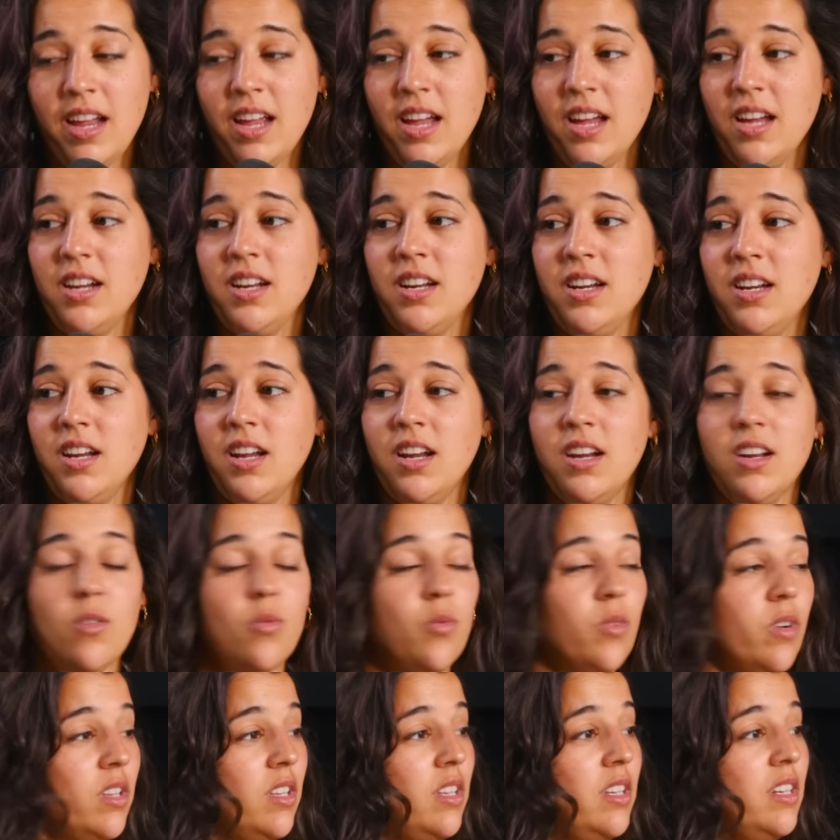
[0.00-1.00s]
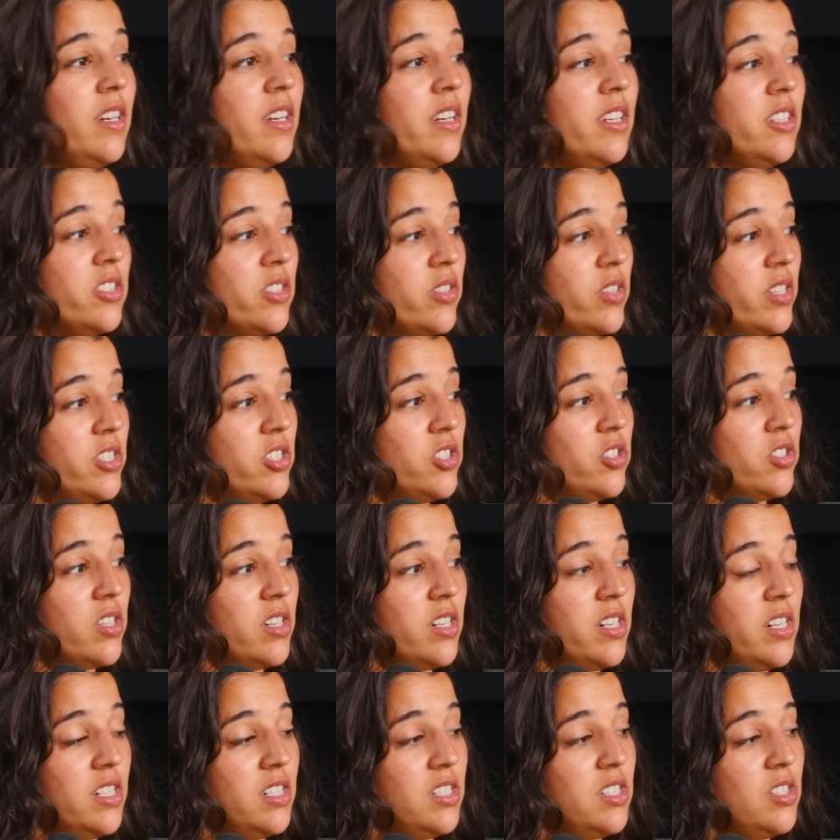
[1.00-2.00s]
had it at a really nice
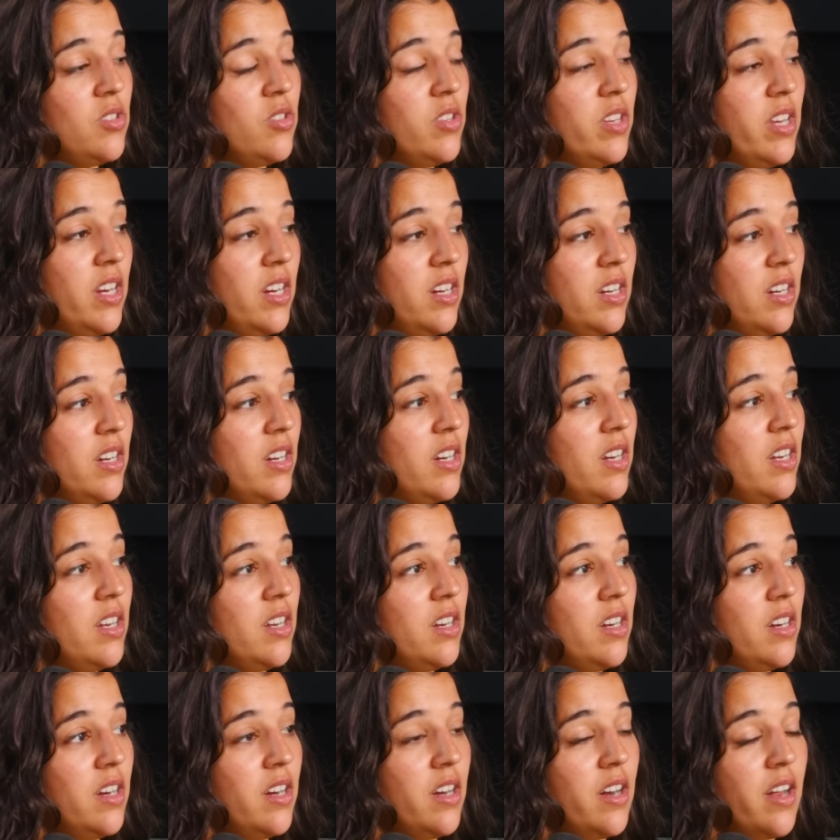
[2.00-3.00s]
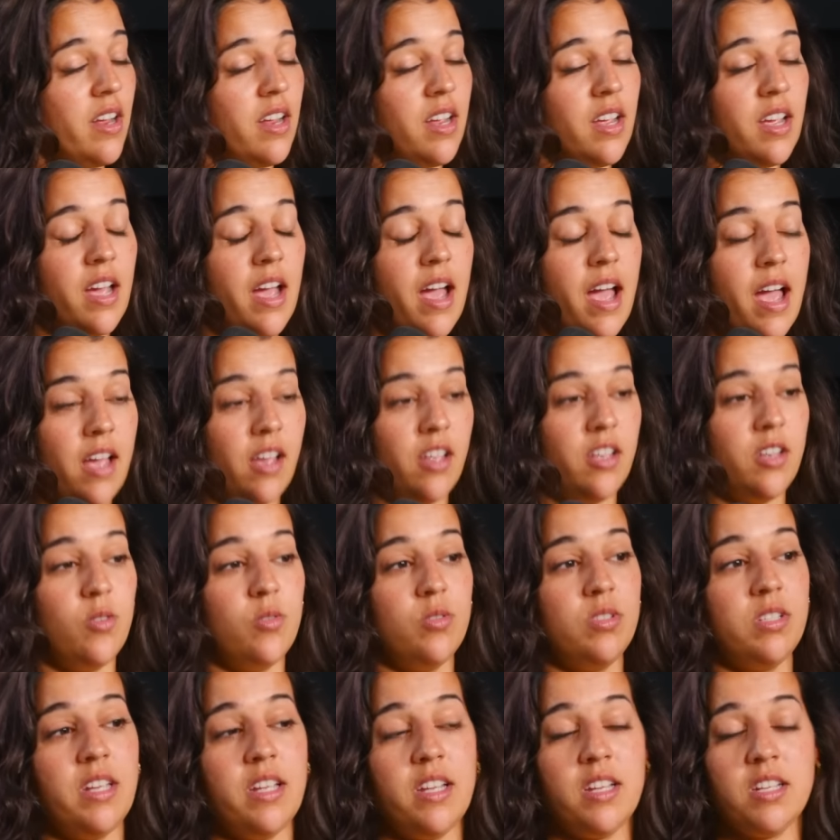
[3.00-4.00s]
restaurant. I still hated it. And it
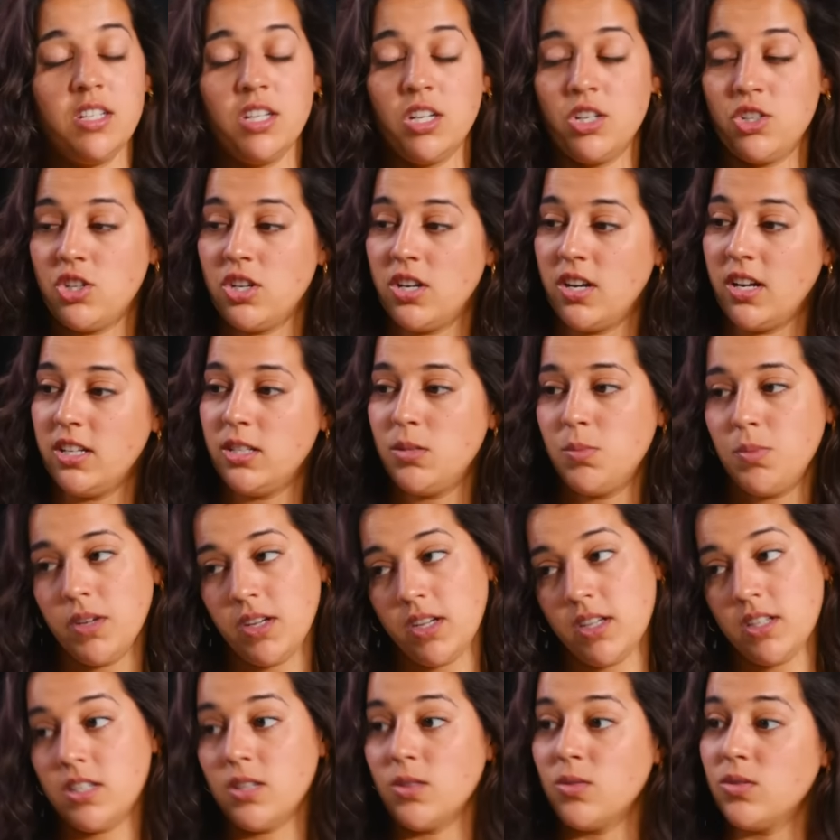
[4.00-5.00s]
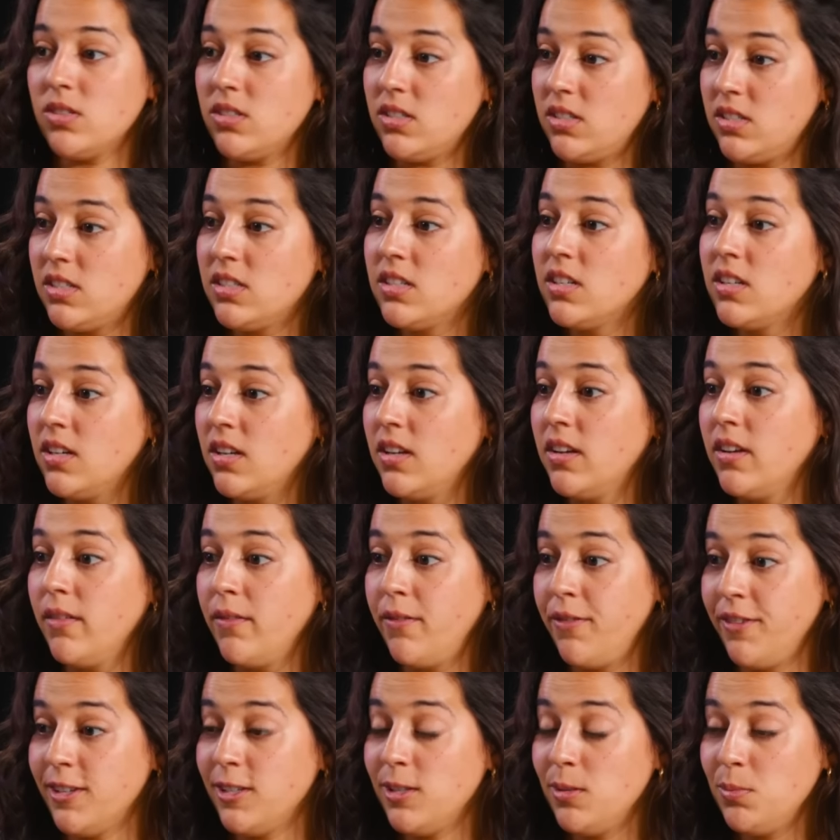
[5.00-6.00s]
was like such a nice place. It was
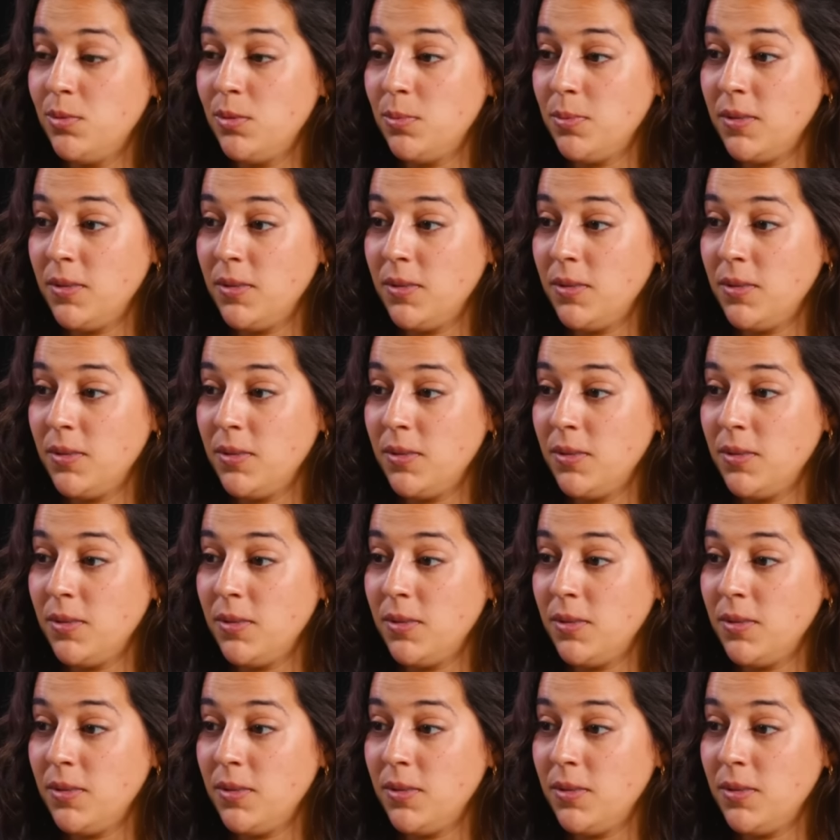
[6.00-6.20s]
Phillips